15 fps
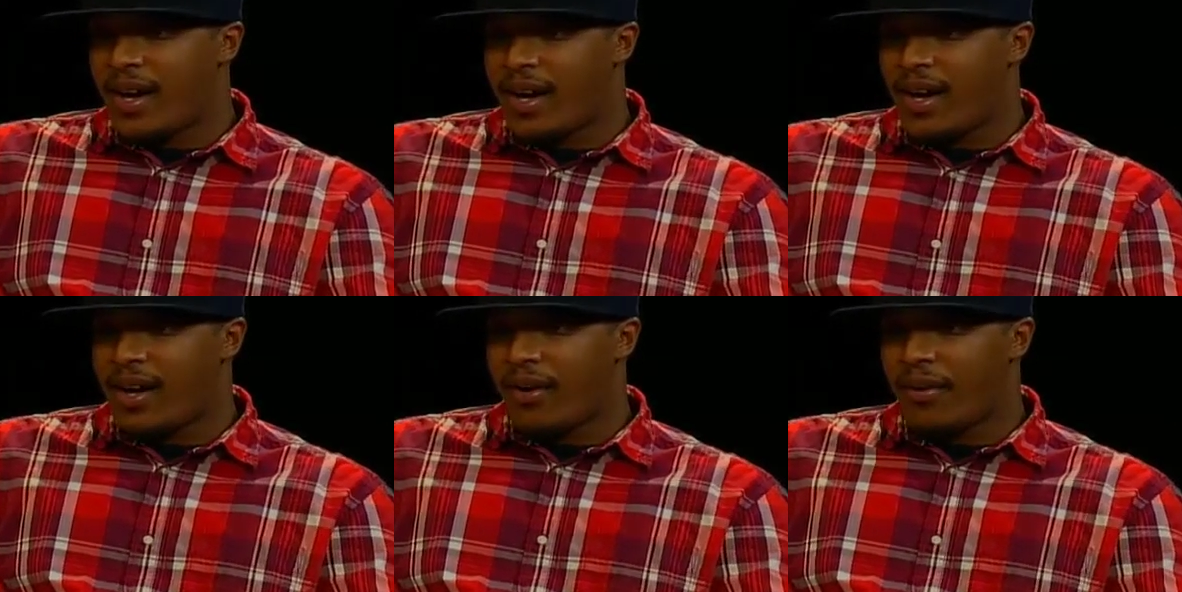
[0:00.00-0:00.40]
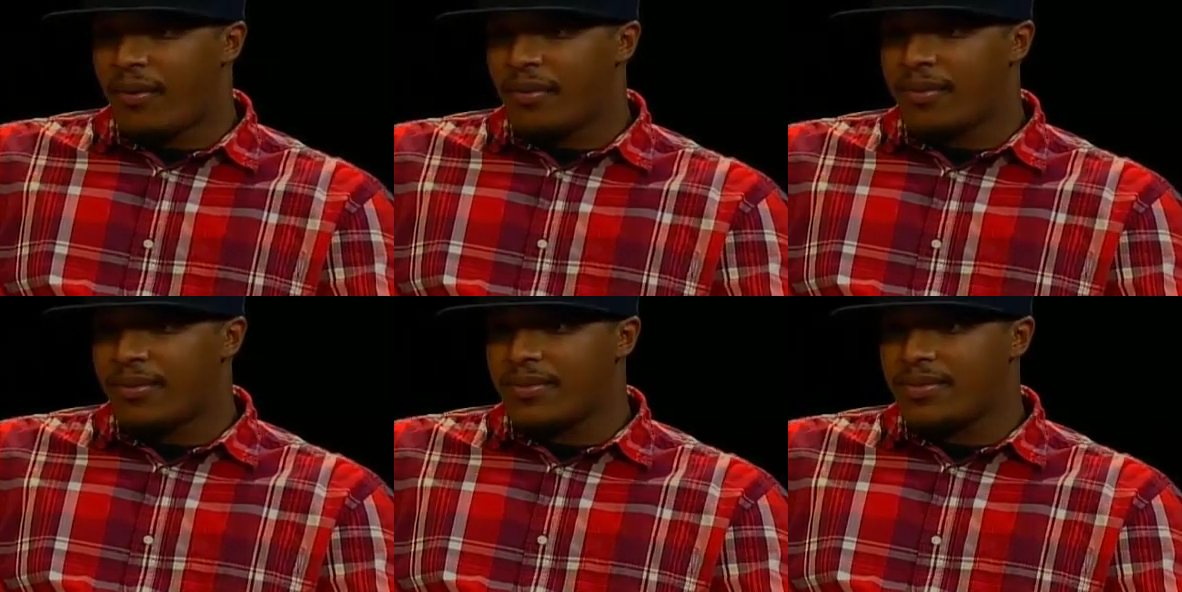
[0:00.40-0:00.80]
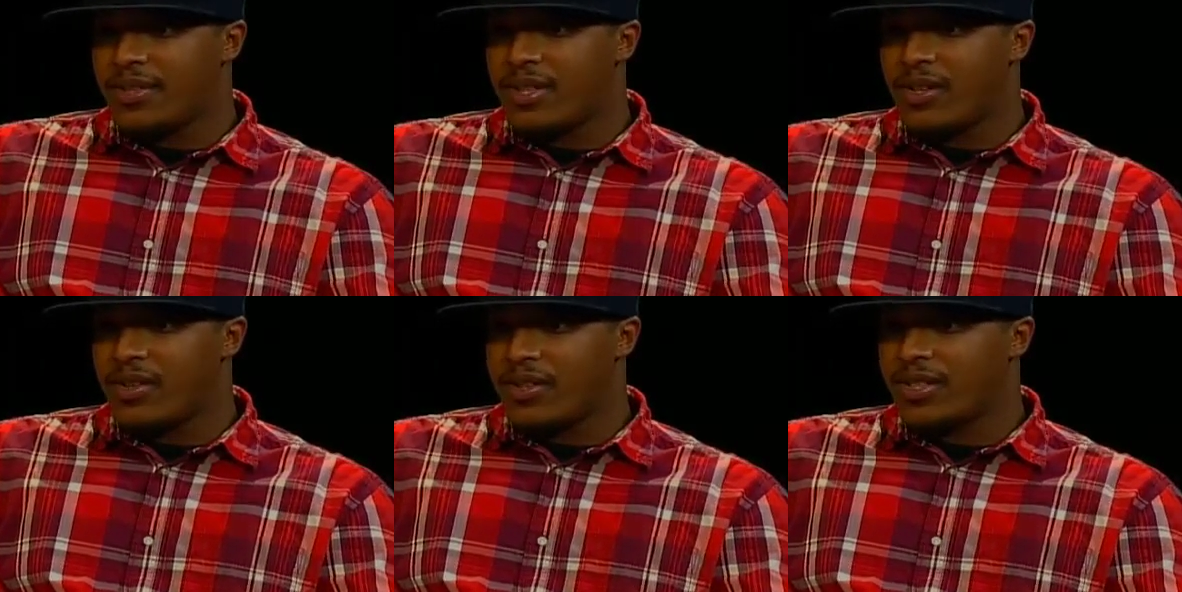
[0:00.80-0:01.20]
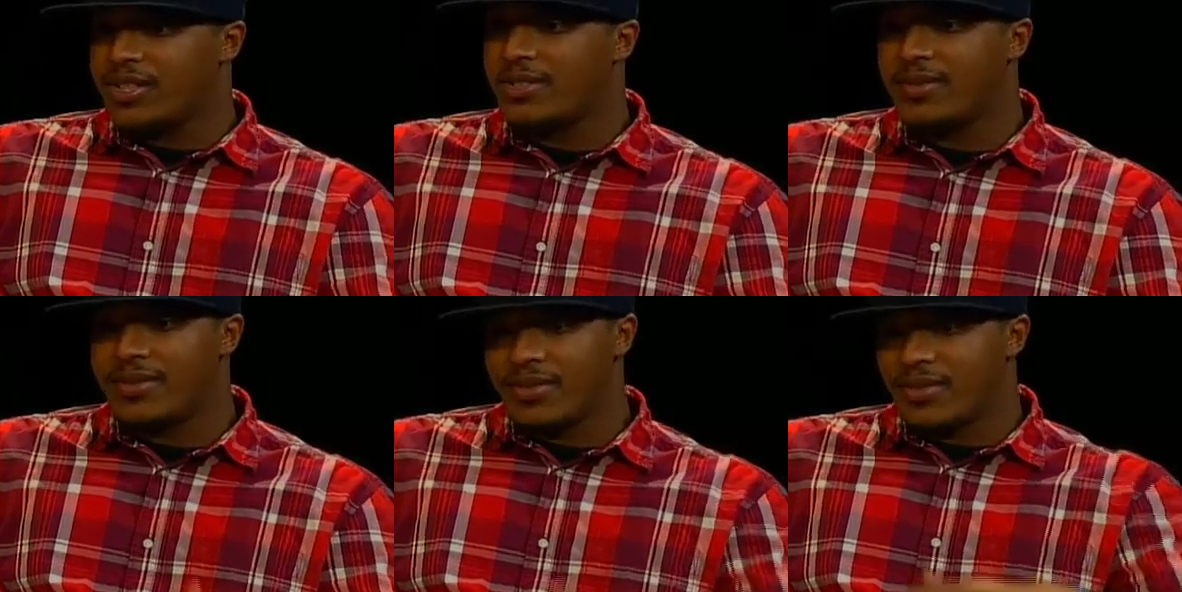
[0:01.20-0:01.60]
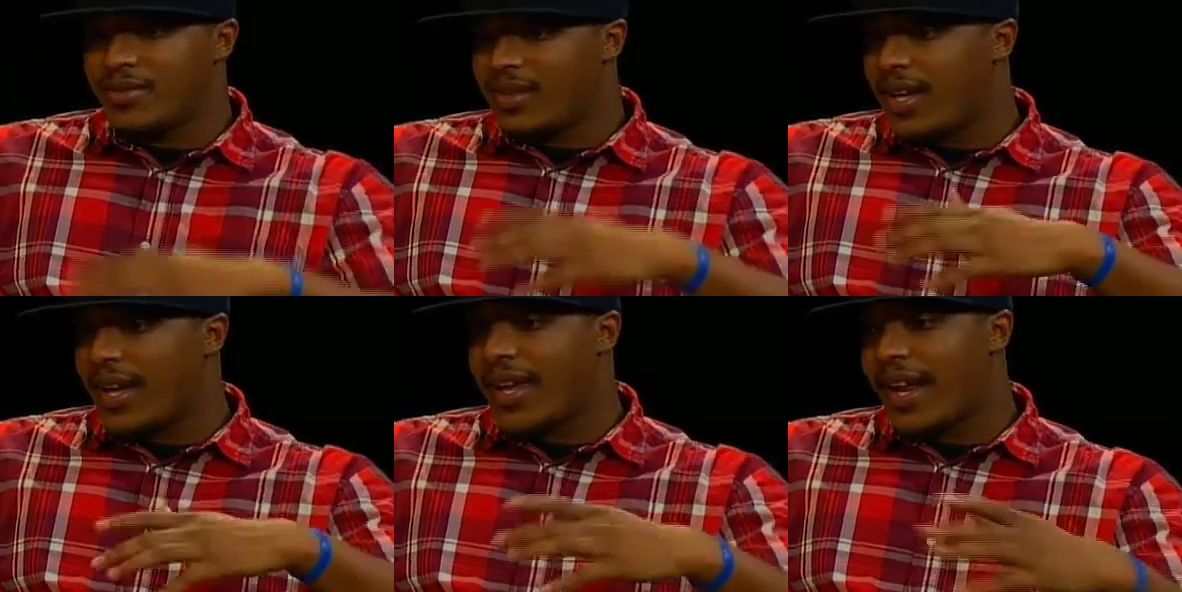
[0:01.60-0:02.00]
Um, so just
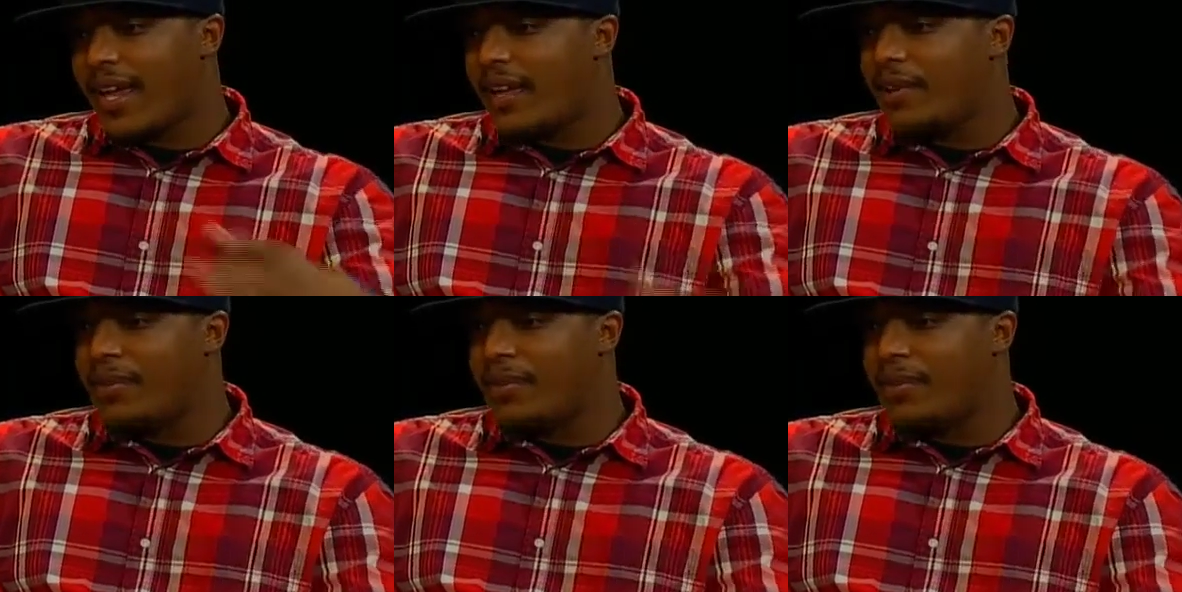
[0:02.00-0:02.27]
looking at